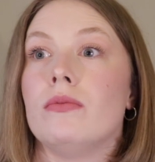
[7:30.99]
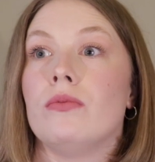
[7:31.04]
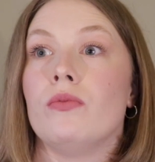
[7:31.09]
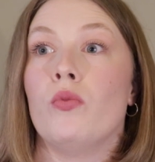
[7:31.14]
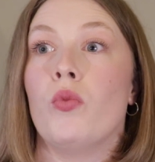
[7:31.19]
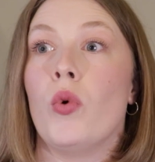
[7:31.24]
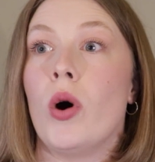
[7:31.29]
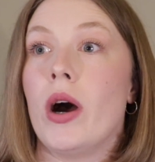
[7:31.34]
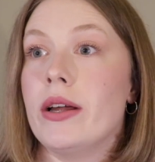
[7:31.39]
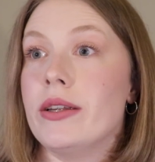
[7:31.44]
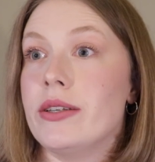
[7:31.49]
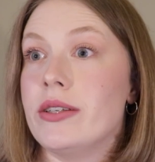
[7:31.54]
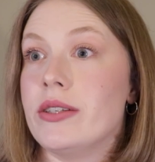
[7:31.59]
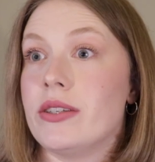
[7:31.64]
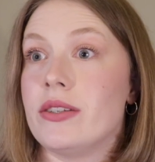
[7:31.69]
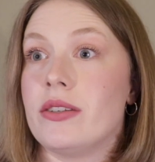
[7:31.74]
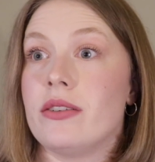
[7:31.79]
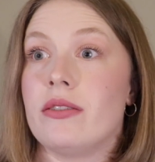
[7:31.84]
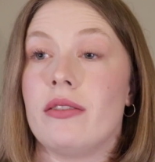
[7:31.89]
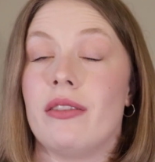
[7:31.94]

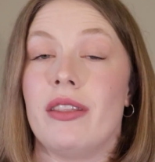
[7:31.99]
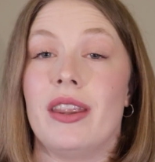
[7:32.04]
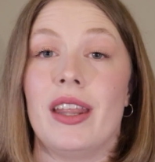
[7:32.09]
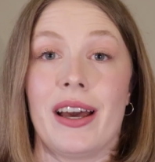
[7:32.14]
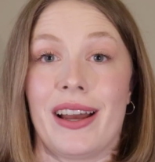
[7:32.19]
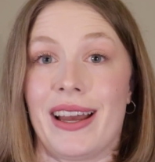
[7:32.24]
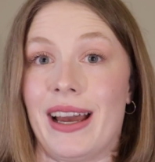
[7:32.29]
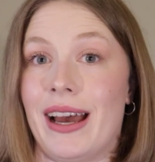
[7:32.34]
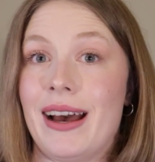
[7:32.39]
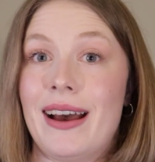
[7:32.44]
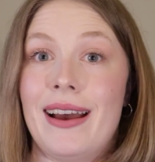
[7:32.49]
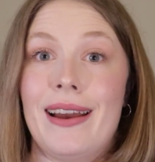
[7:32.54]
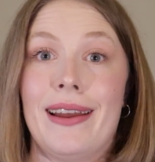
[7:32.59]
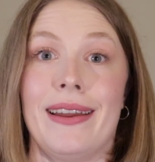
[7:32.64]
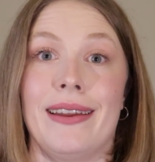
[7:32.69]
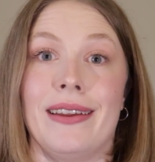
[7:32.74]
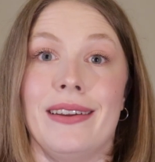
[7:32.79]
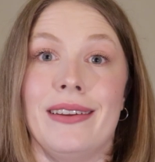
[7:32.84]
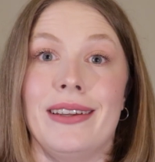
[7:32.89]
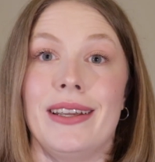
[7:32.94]
was the
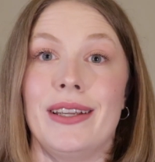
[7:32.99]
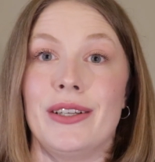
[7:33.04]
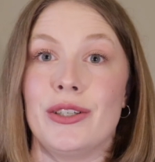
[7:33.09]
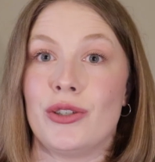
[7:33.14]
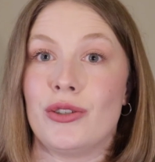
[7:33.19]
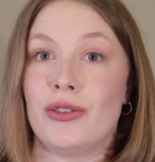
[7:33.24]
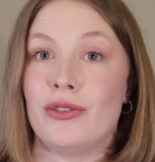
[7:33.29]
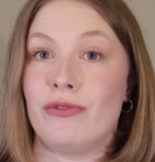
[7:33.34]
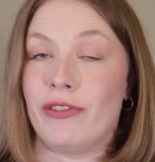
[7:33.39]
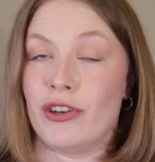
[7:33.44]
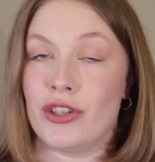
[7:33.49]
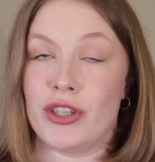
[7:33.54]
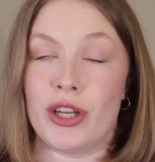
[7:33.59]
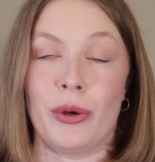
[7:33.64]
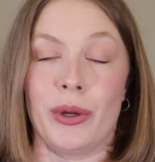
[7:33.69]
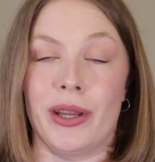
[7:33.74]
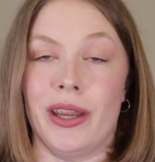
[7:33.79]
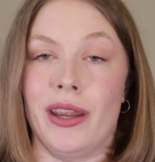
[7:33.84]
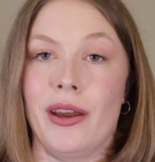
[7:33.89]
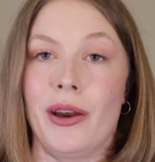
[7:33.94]
guy for
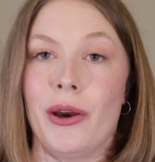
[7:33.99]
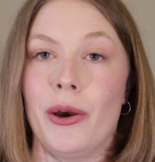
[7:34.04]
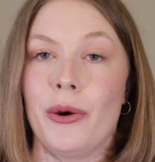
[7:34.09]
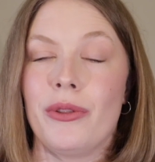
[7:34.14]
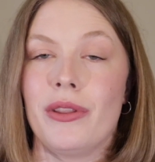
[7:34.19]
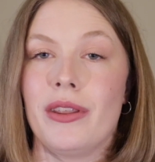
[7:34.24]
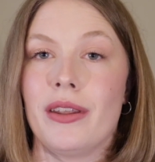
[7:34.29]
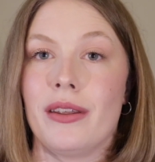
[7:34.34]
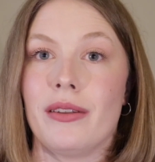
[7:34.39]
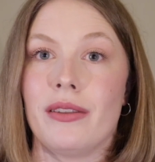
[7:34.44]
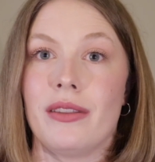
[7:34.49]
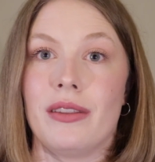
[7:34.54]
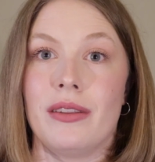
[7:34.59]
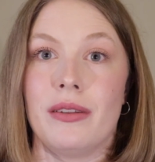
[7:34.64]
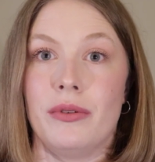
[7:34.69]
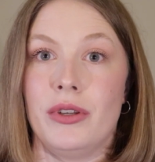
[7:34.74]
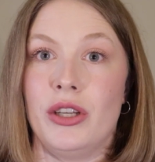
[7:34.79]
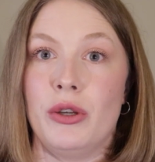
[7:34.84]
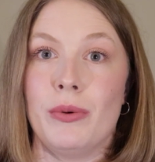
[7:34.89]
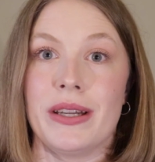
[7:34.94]
Tokyo,
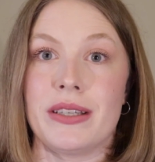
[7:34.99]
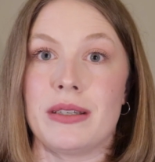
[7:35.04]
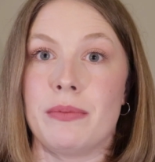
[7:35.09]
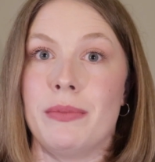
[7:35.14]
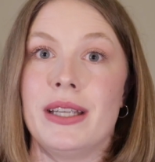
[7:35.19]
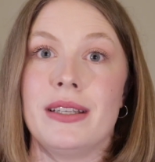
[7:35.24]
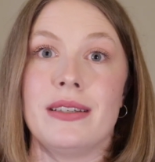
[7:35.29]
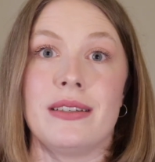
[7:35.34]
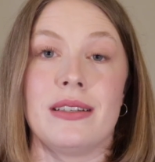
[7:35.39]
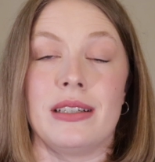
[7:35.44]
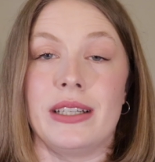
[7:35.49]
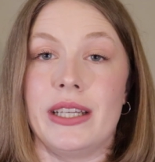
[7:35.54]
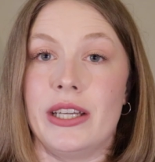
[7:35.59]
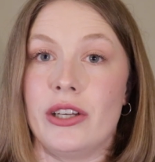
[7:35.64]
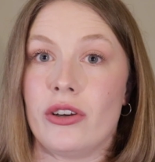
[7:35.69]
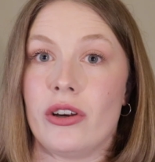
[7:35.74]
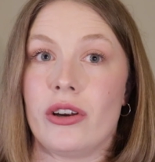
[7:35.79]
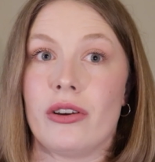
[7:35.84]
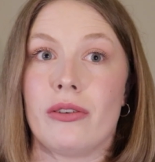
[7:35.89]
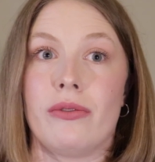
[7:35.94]
the U.S. men's
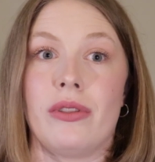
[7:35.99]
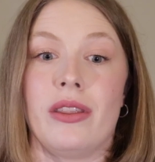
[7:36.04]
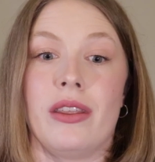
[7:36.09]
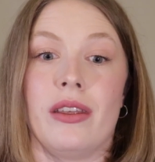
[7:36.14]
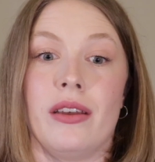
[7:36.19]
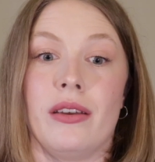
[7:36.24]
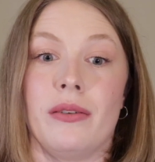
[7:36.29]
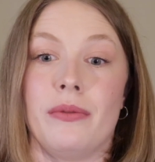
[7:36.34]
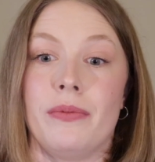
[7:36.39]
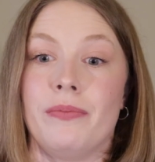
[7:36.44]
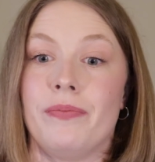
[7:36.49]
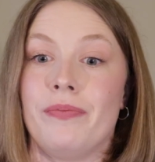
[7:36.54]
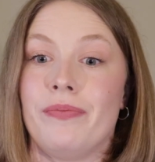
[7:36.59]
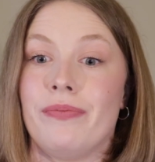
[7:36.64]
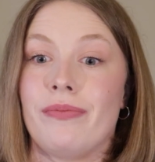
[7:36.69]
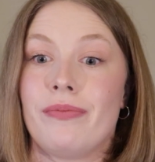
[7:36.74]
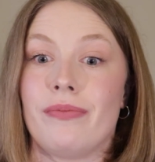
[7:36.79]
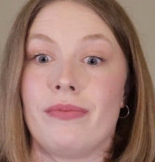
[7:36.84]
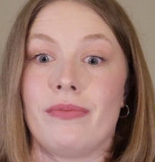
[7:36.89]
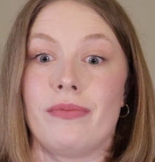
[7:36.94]
leader, the
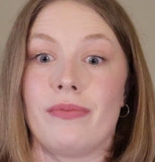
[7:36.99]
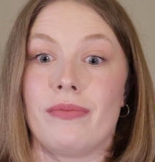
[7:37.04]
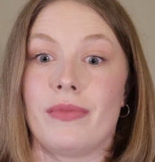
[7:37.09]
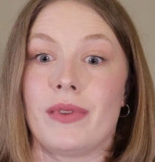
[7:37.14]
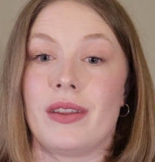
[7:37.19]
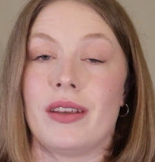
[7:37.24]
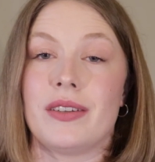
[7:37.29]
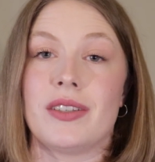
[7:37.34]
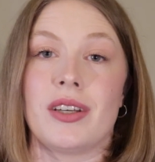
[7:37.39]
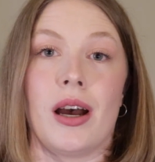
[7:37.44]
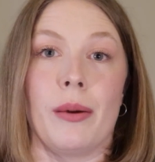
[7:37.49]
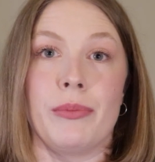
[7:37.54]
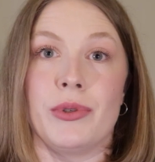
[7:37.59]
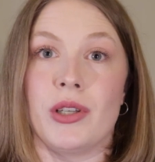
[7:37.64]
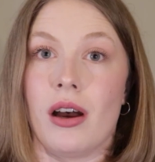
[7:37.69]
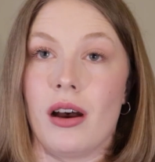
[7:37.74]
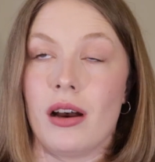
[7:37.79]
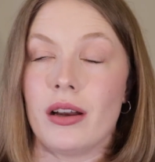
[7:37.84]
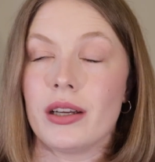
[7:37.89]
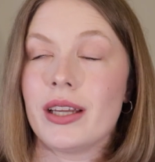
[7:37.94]
top
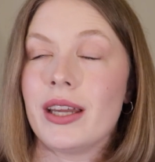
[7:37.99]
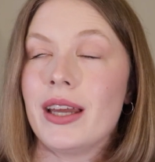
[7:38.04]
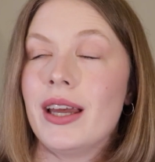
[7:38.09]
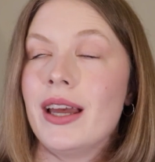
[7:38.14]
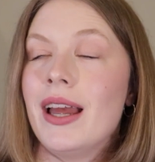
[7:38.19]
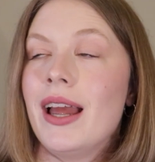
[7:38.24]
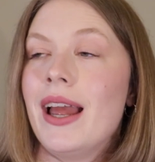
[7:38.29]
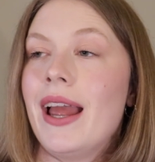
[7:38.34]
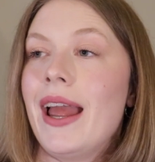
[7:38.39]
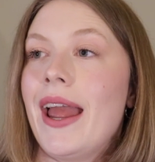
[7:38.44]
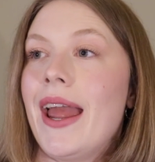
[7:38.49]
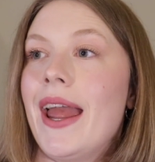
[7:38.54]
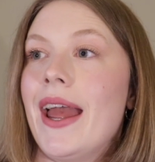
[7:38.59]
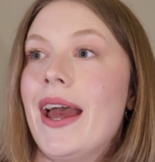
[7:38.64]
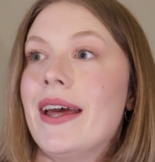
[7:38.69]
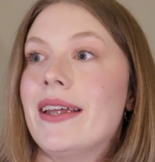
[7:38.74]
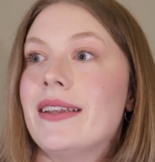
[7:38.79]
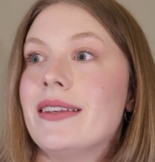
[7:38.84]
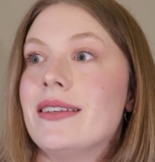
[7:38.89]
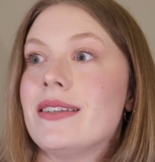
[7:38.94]
dog.
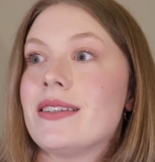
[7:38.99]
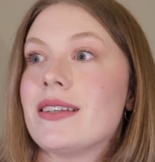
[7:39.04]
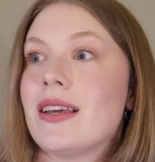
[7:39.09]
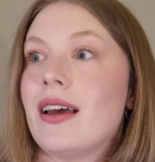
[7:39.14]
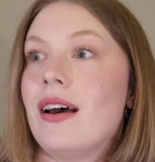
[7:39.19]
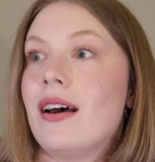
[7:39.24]
And